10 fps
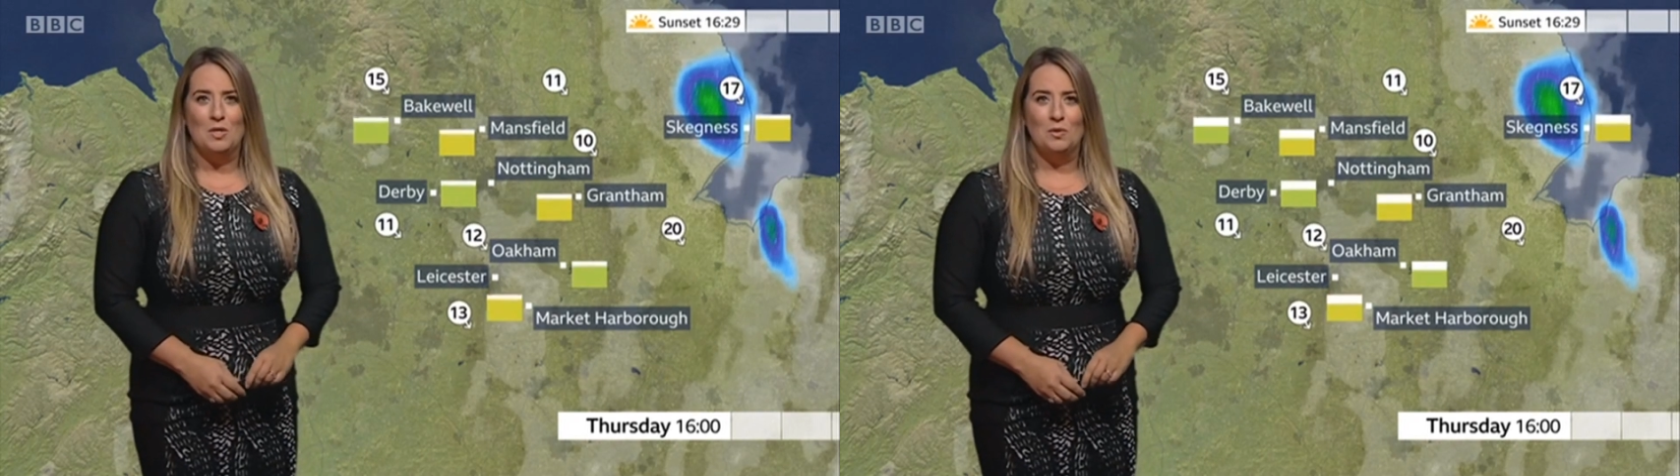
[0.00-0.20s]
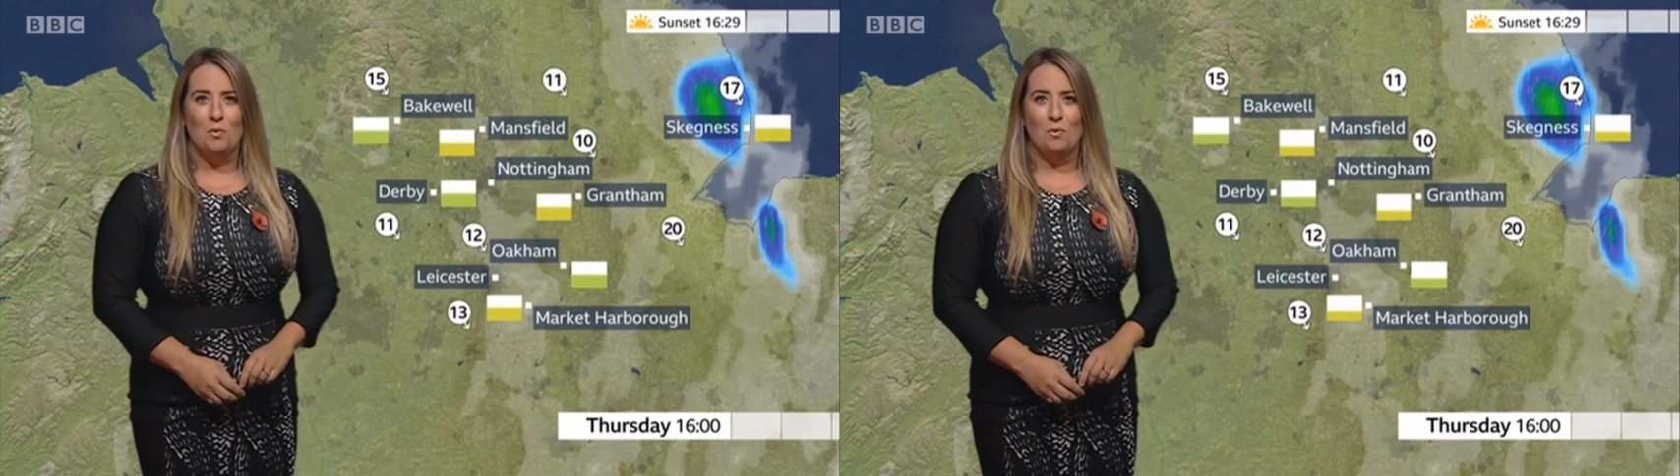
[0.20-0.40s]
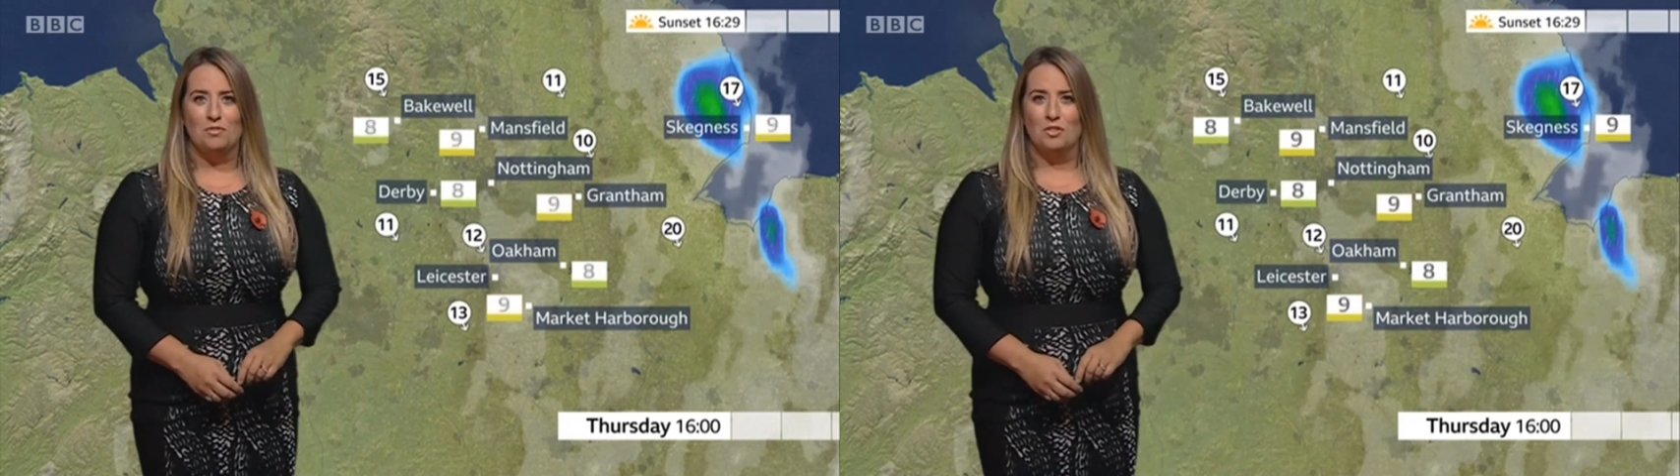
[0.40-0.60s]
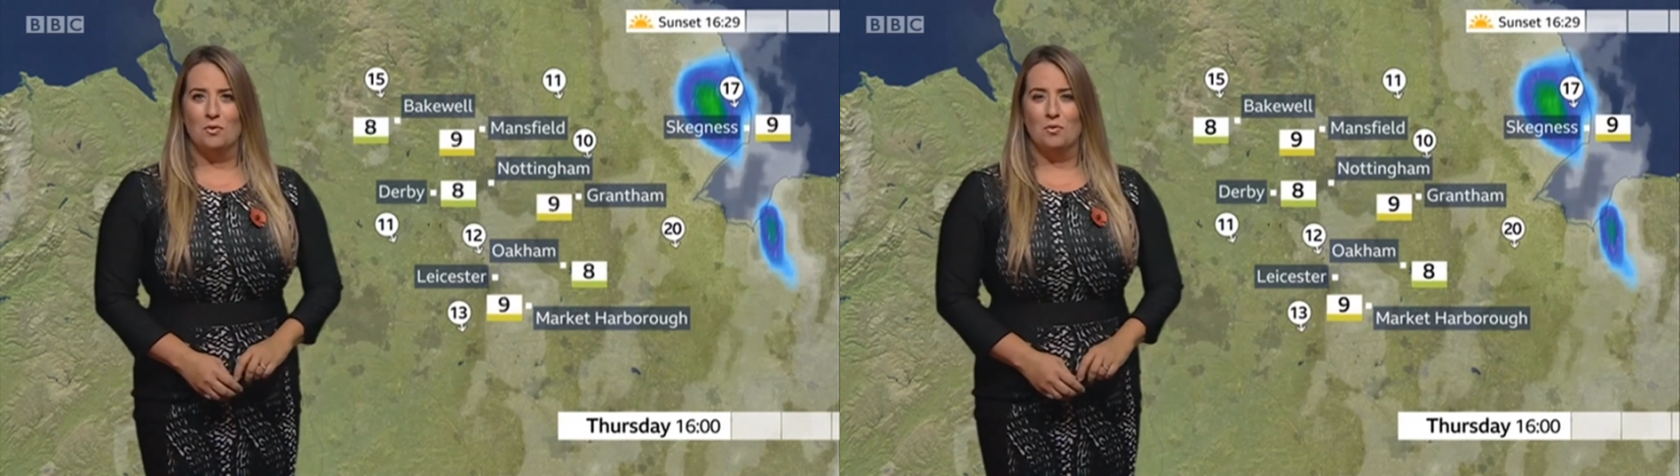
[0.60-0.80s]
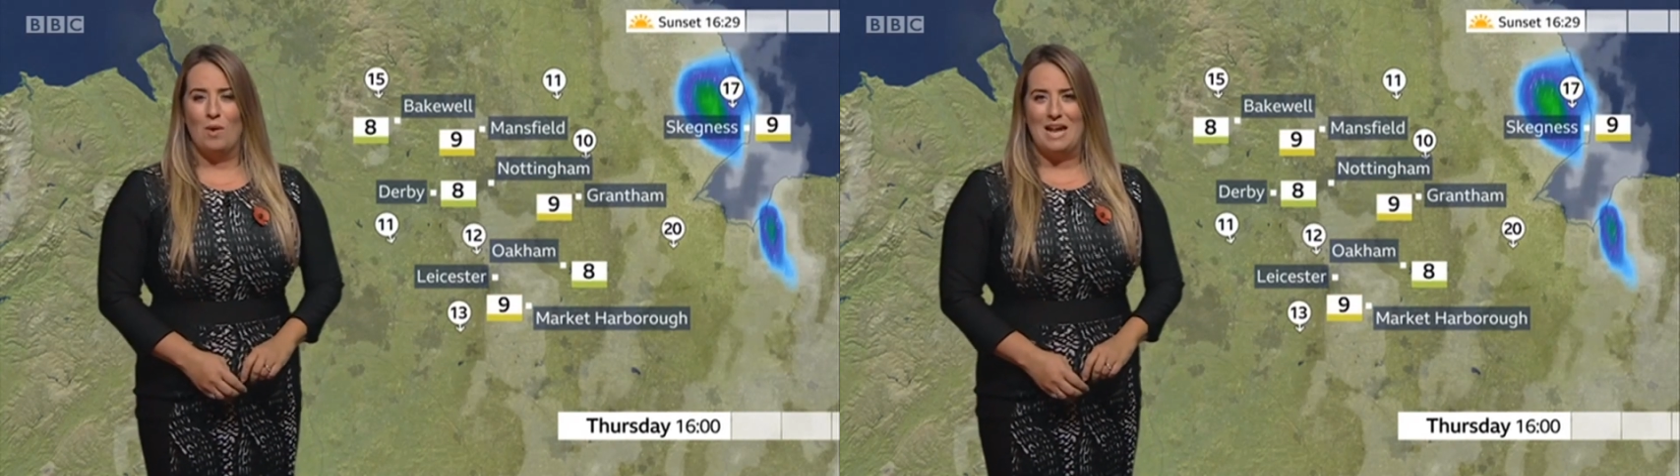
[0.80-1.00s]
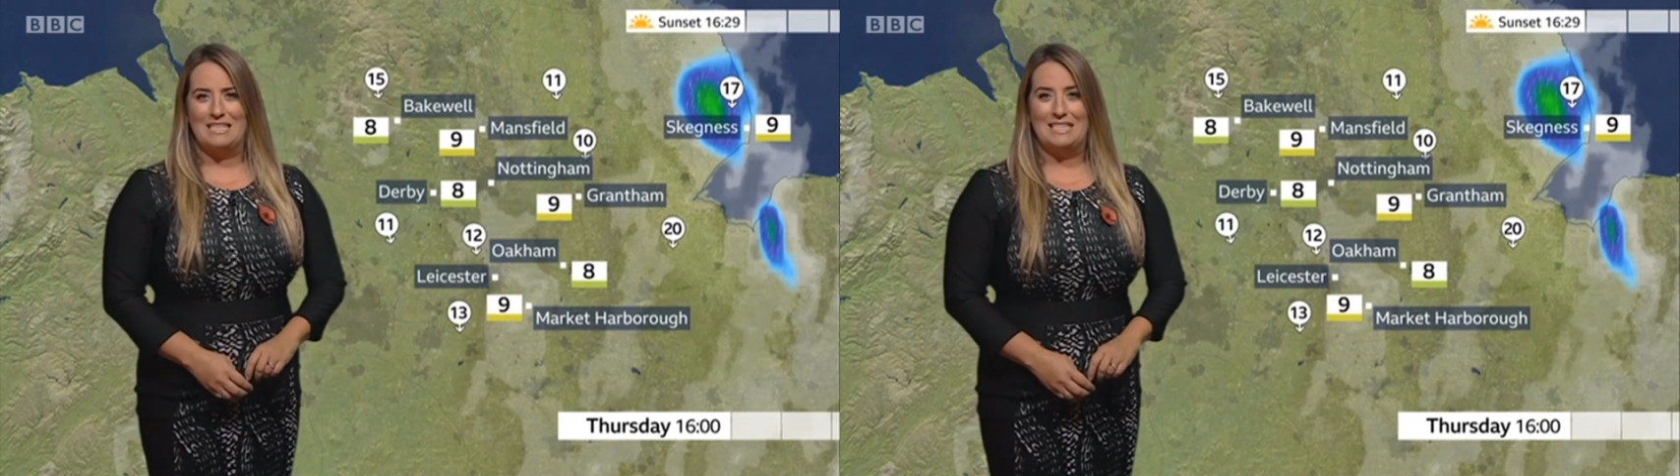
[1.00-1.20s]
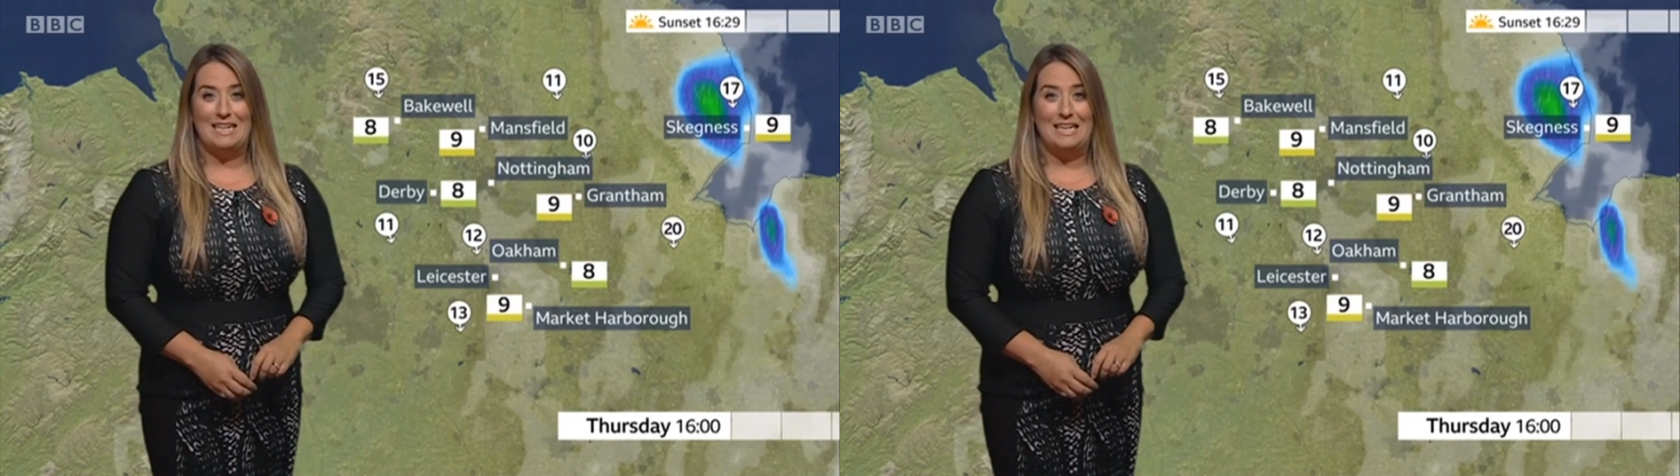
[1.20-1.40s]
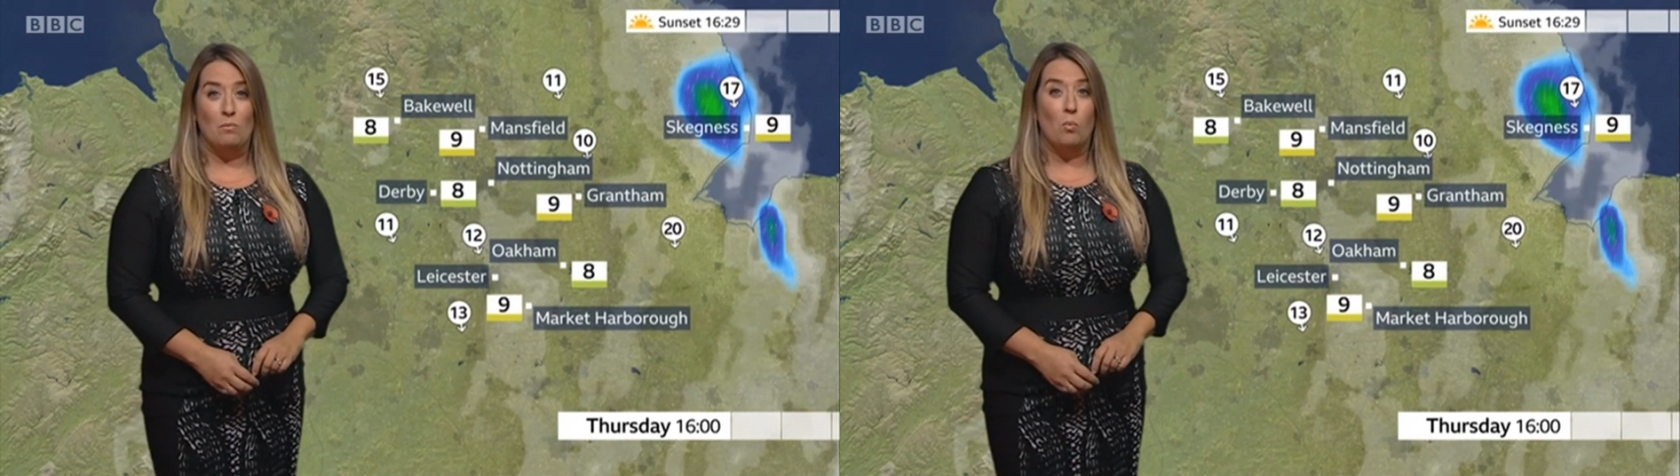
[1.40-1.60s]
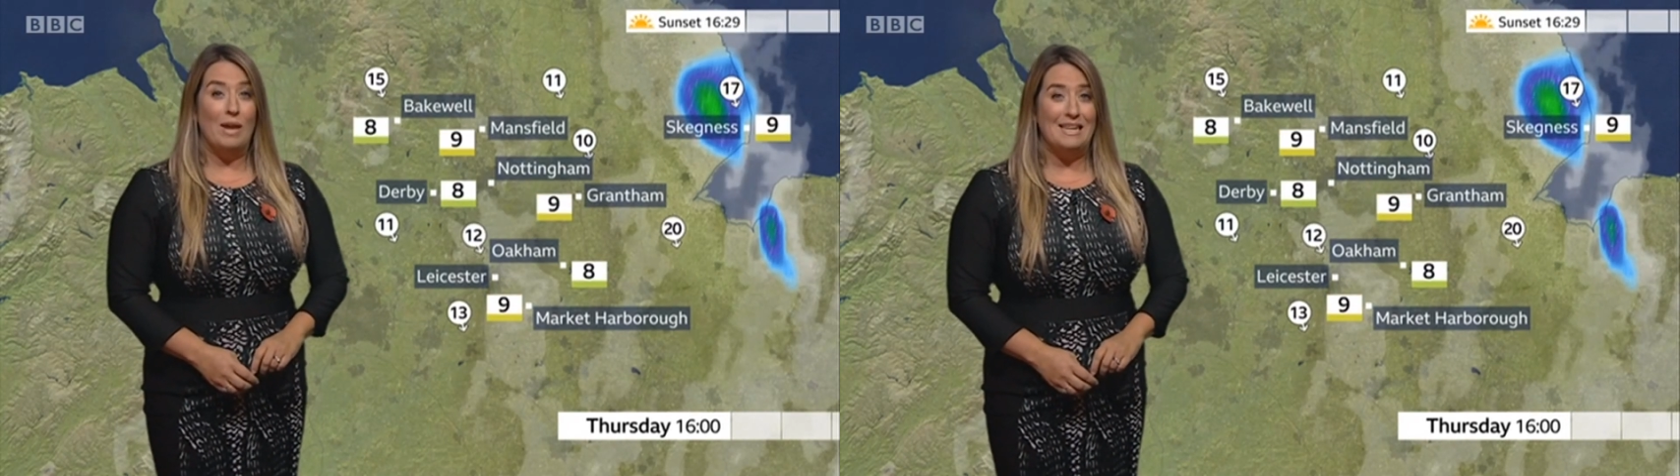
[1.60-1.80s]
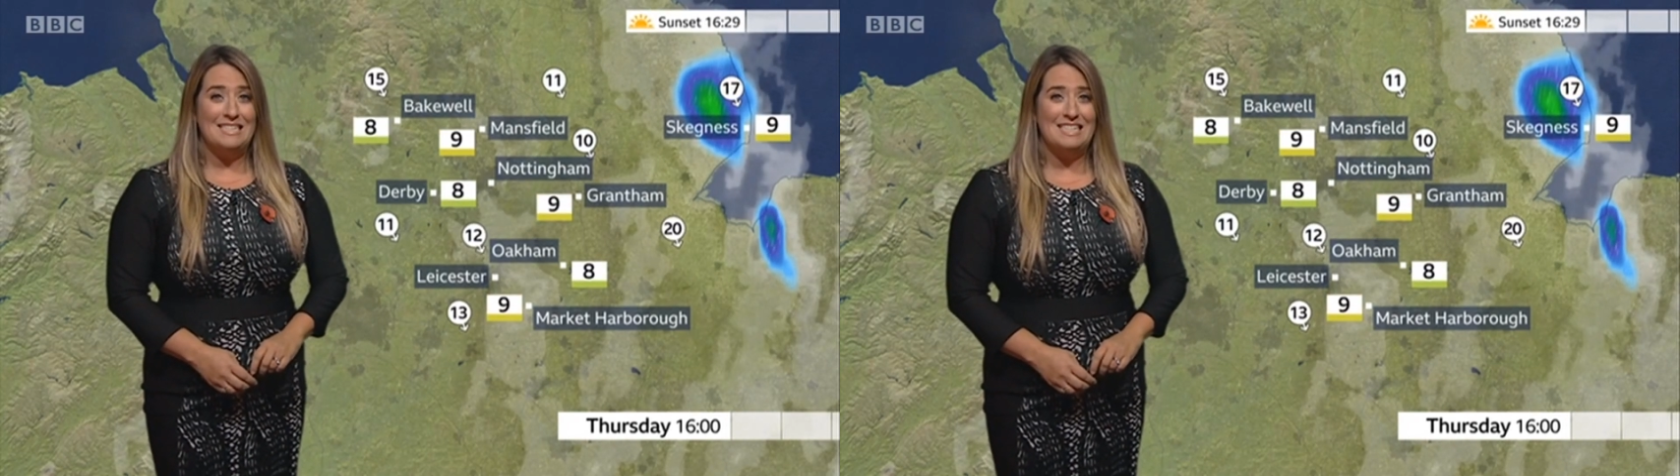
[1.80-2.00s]
north to northwesterly
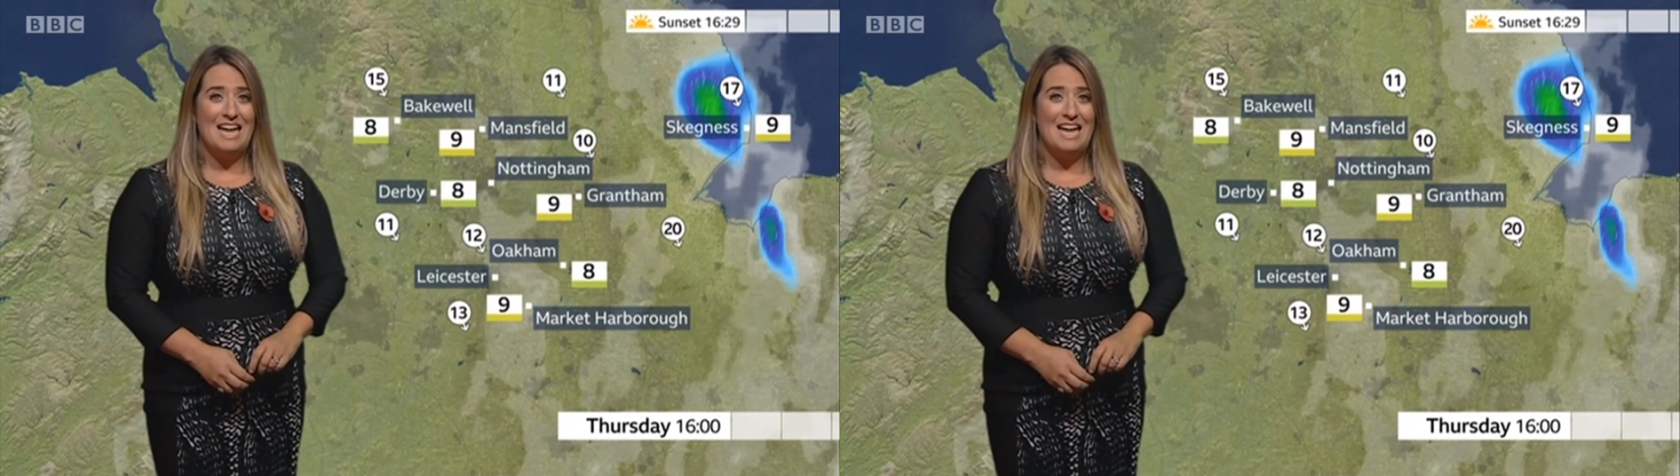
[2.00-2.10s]
wind,